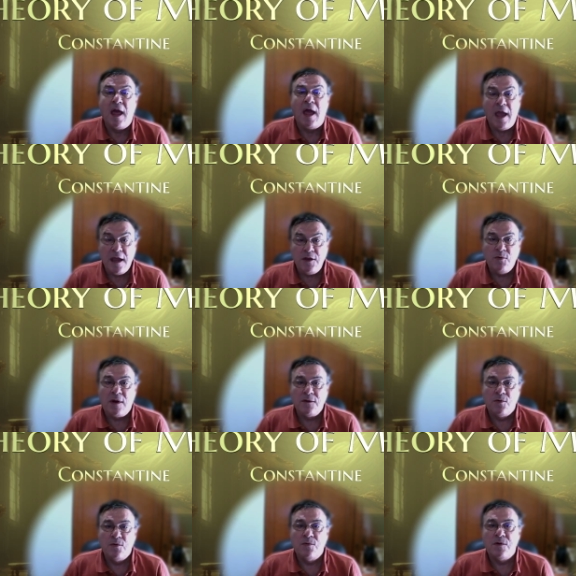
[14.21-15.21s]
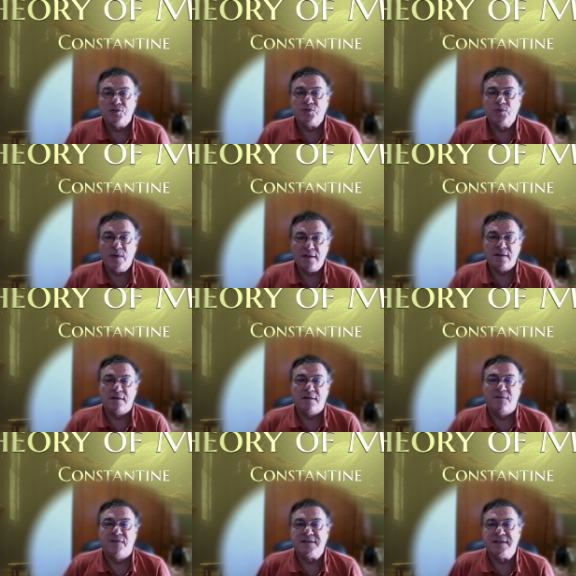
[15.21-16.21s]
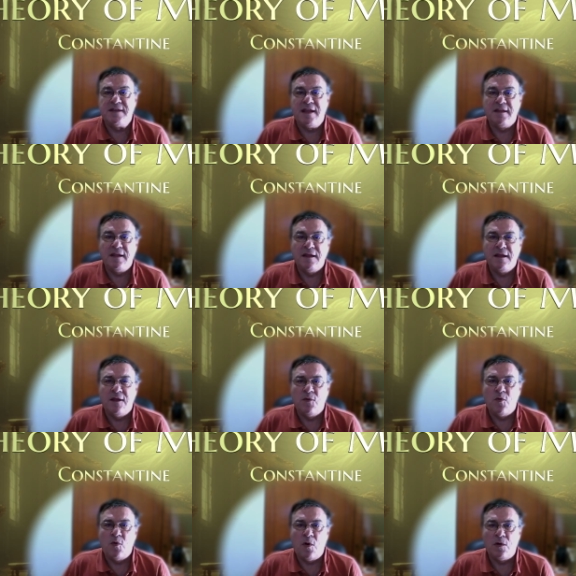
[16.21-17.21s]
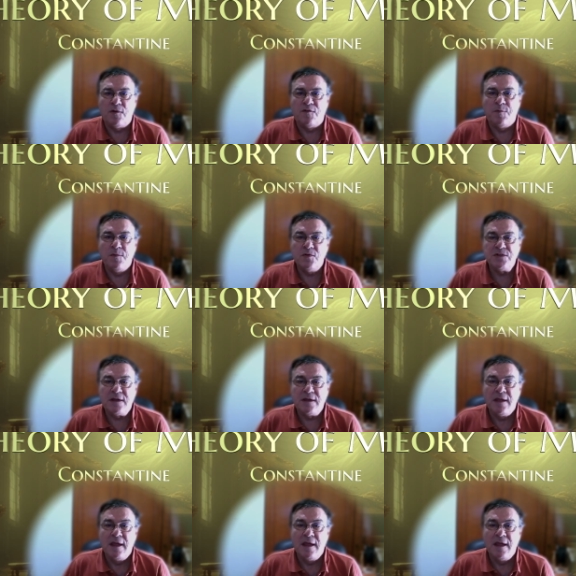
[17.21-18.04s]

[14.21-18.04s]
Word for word: Anyone who wants to enter the fascinating world of music